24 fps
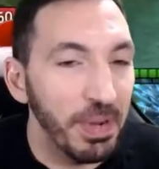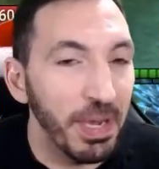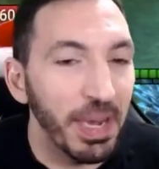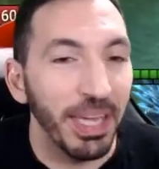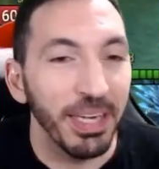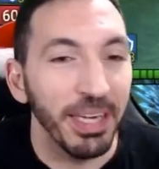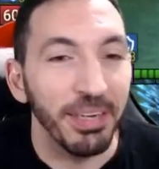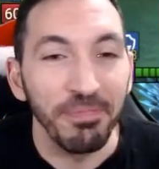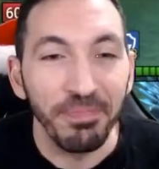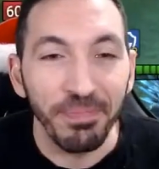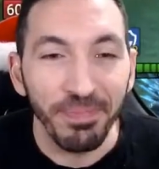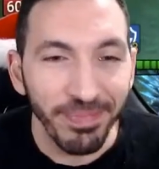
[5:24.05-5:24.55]

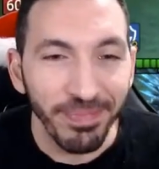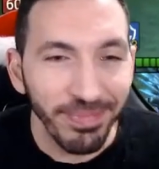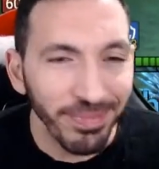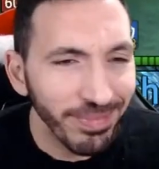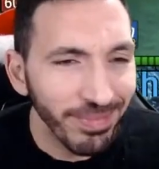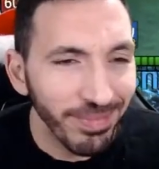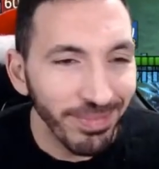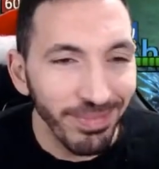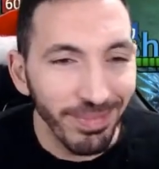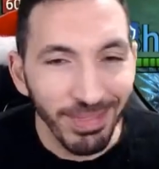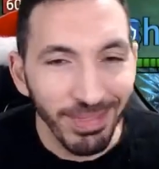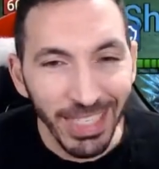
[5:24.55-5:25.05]
But
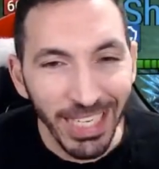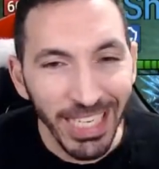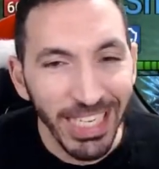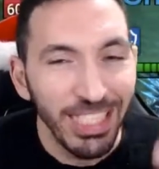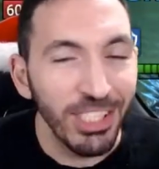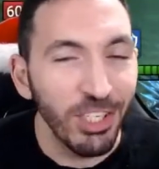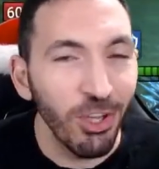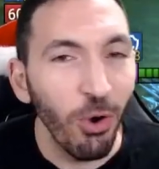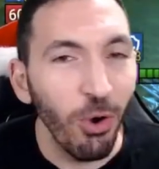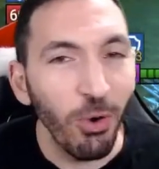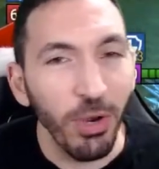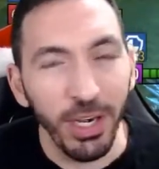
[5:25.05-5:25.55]

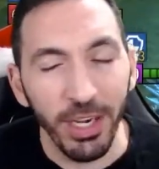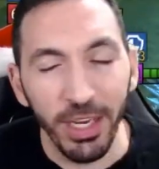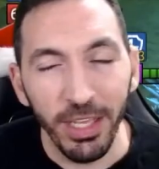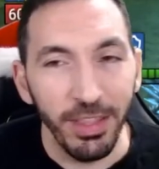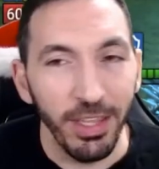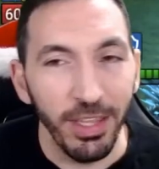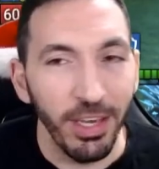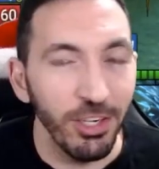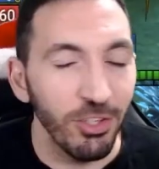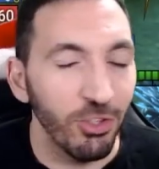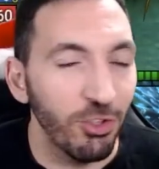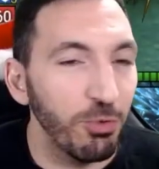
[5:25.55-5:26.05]
it's coded
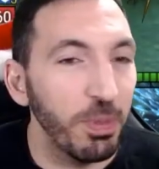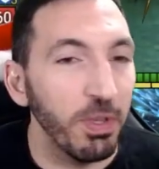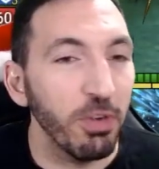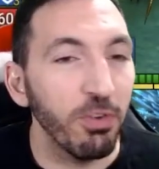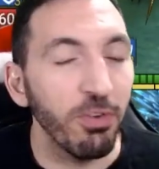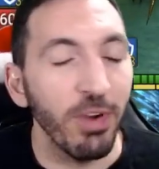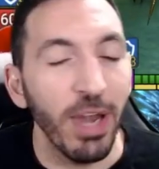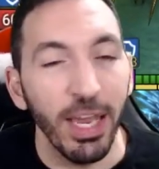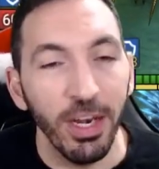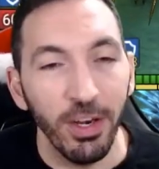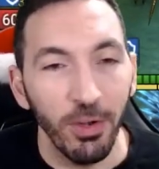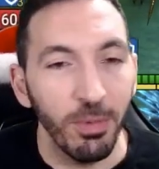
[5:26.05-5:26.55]
in there to be
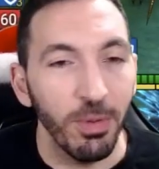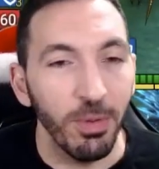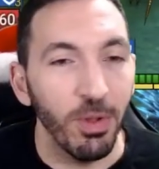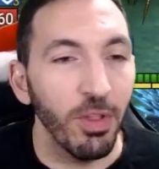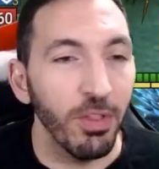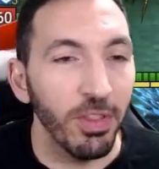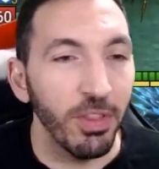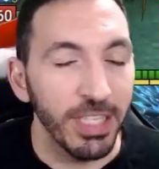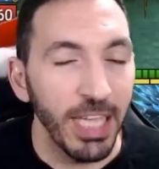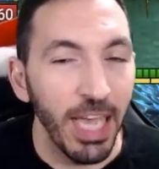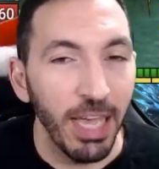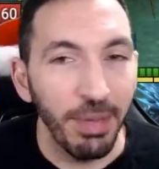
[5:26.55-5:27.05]
random
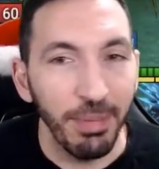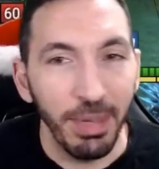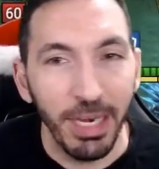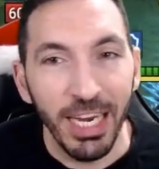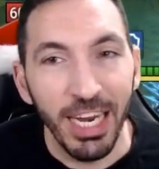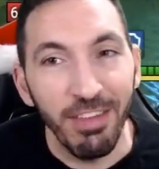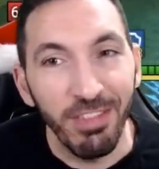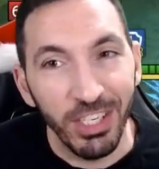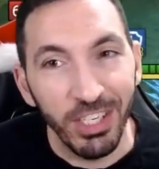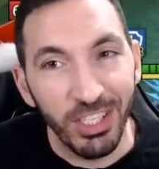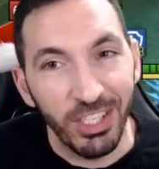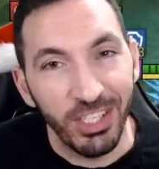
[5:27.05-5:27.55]
all the time and
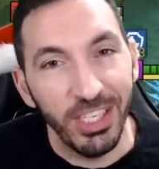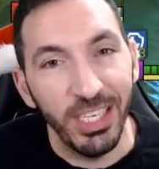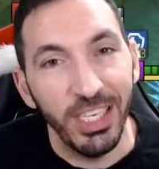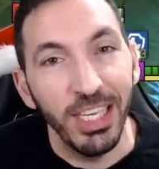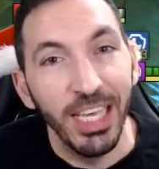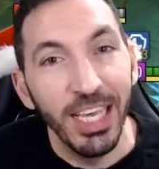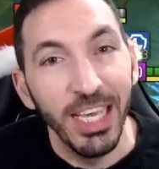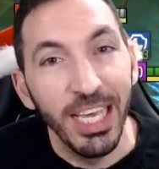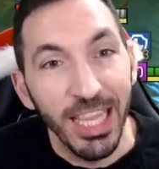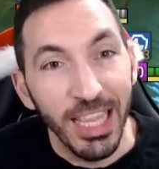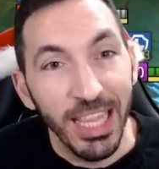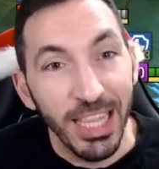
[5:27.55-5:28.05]
never
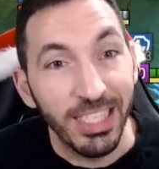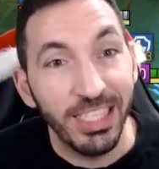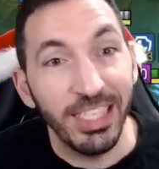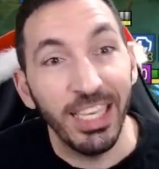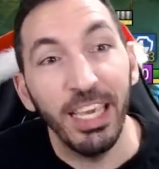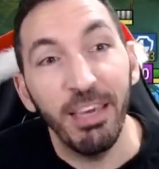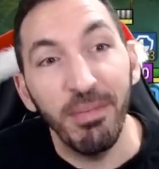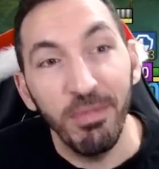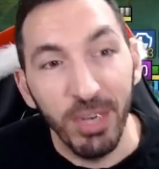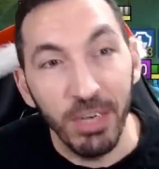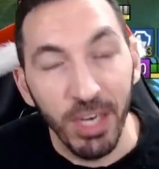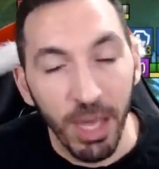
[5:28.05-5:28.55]
see the
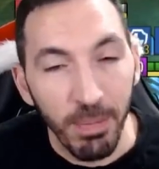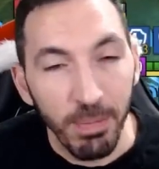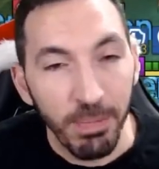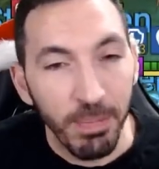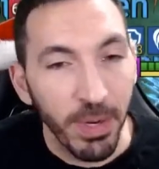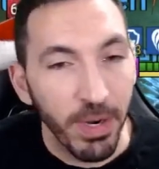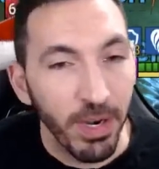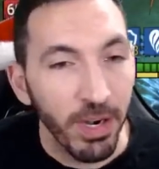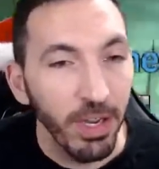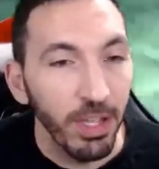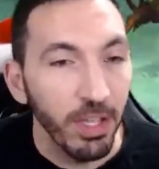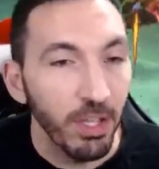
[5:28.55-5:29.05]
same
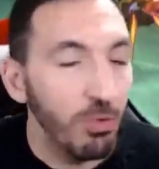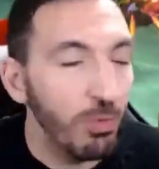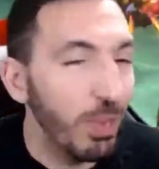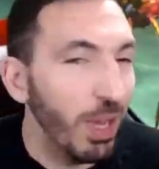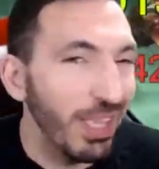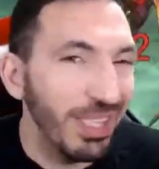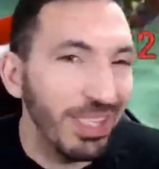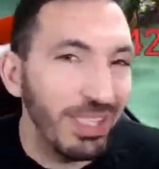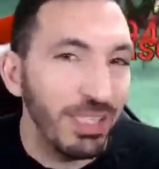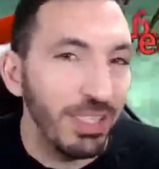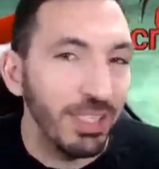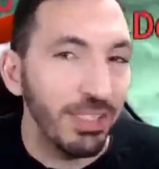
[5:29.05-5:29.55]
number. You
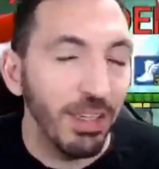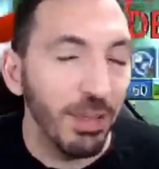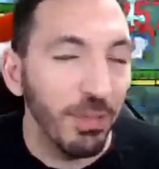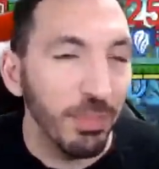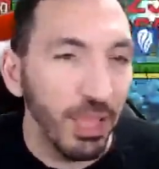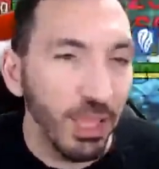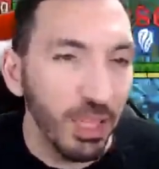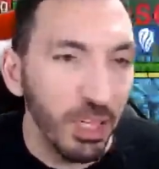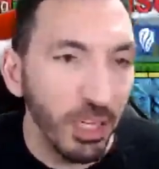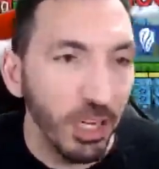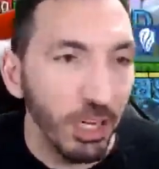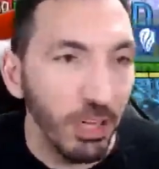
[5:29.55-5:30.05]
might see
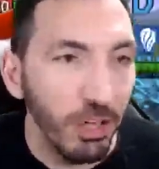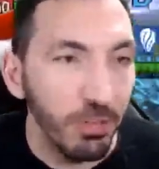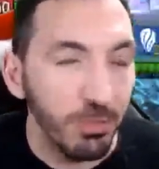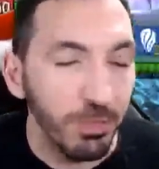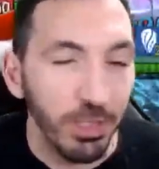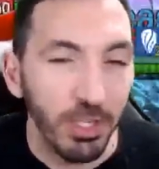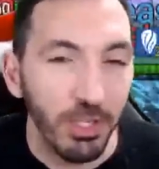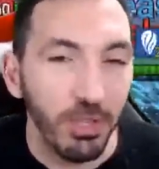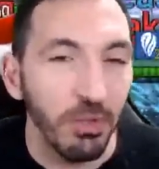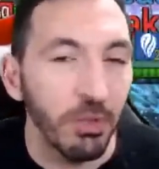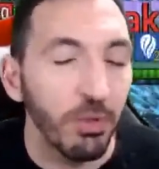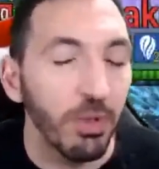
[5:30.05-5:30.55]
something close,
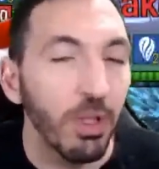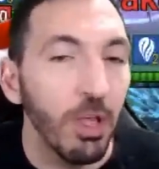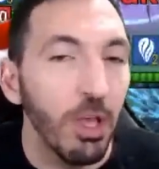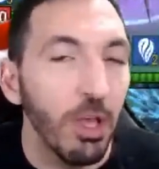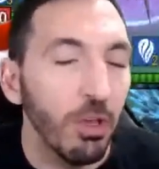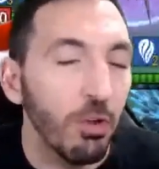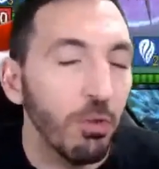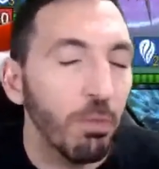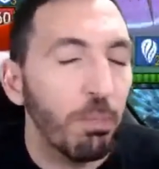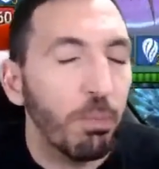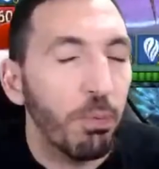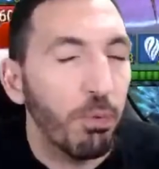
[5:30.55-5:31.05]
but you
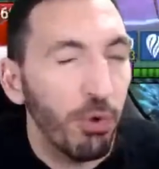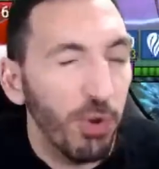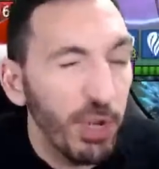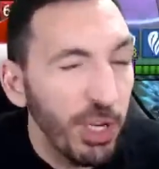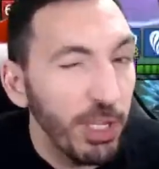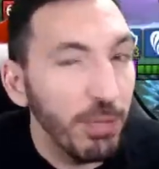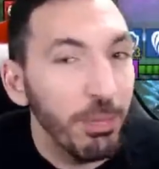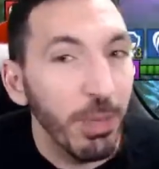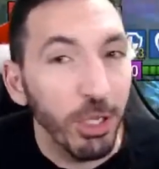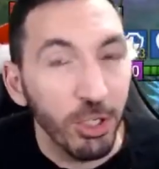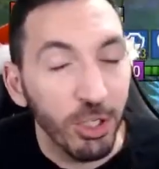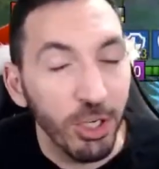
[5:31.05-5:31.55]
you
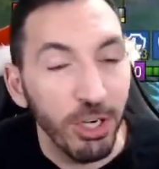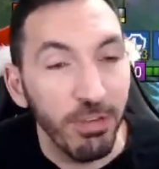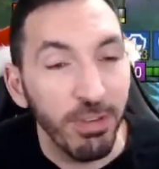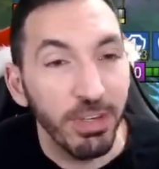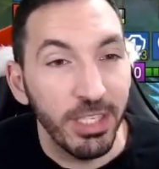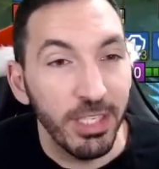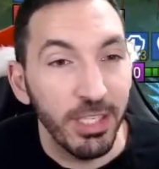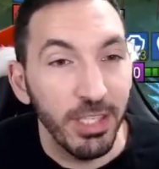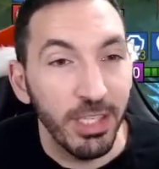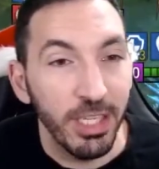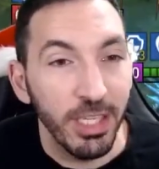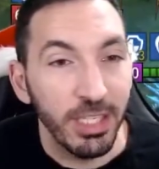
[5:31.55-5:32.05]
pretty much never
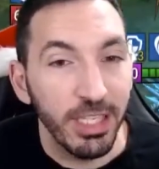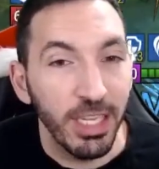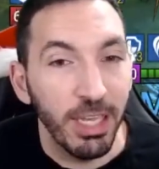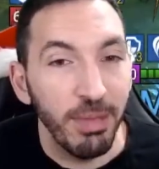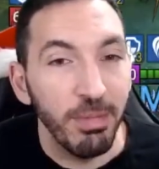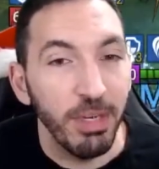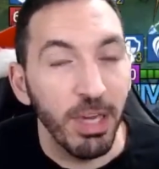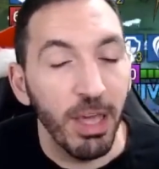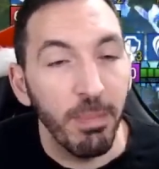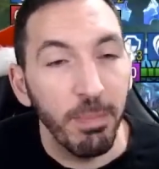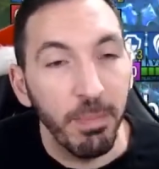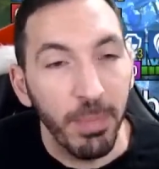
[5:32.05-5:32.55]
see the
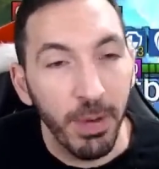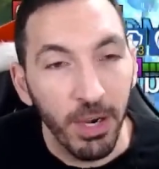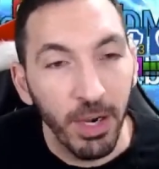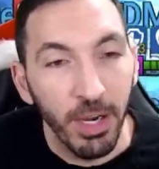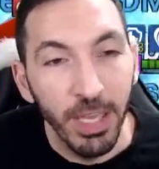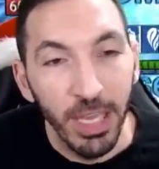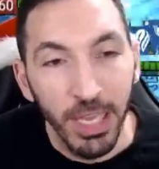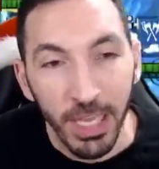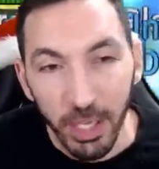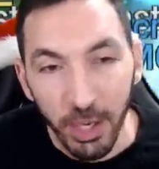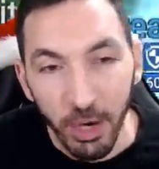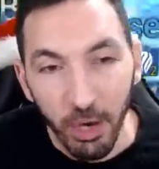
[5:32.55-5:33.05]
same number,
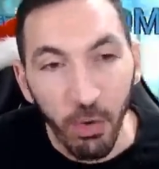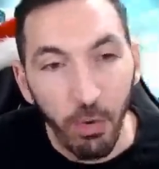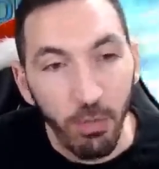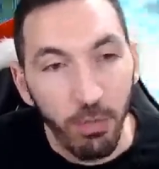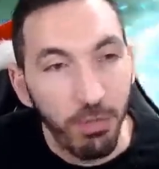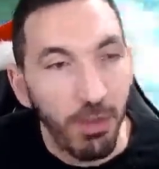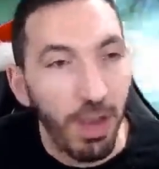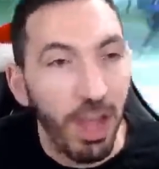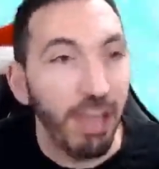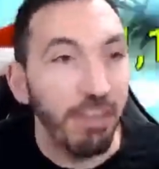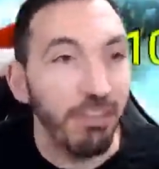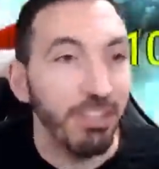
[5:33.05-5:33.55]
you know,
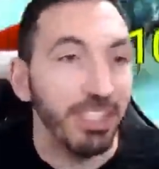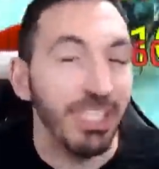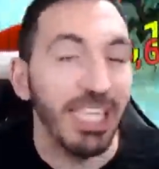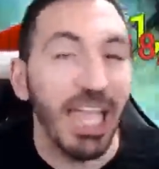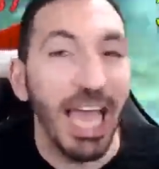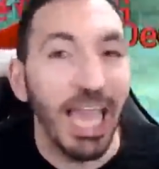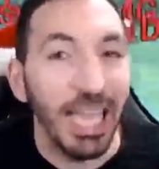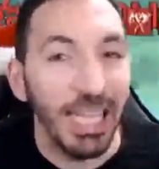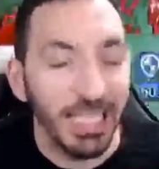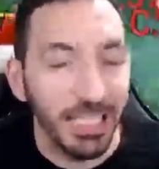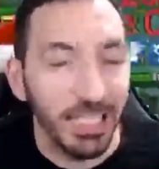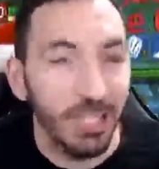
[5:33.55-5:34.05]
five
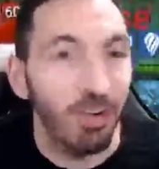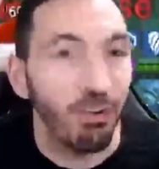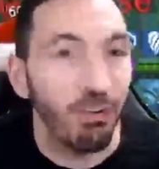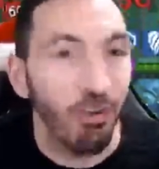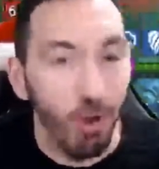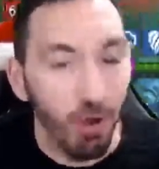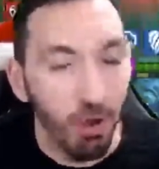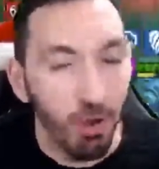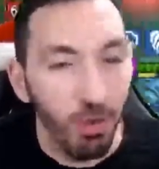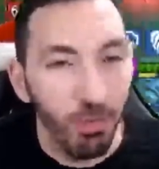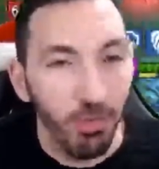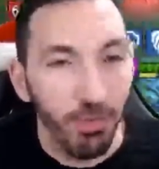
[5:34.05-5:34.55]
attacks in a
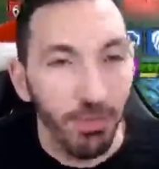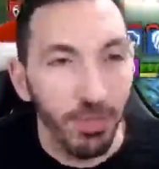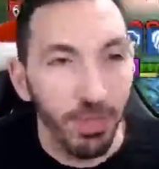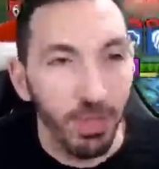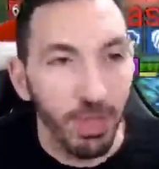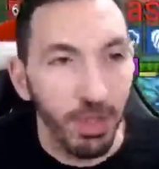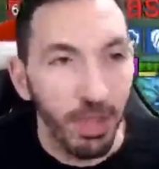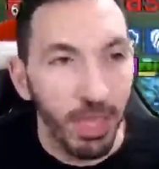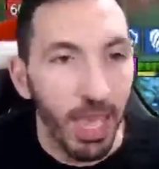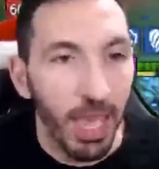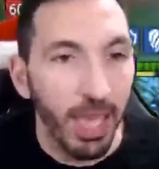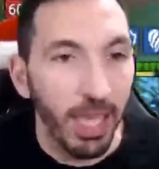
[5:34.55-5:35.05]
row,
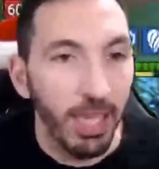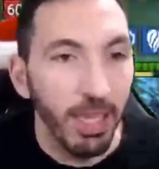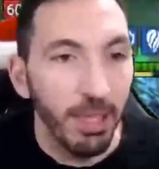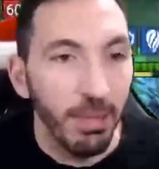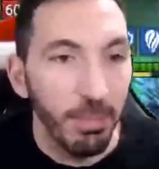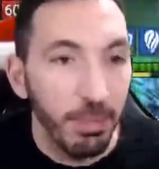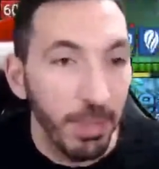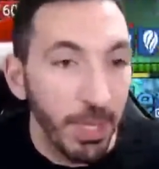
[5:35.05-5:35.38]
okay?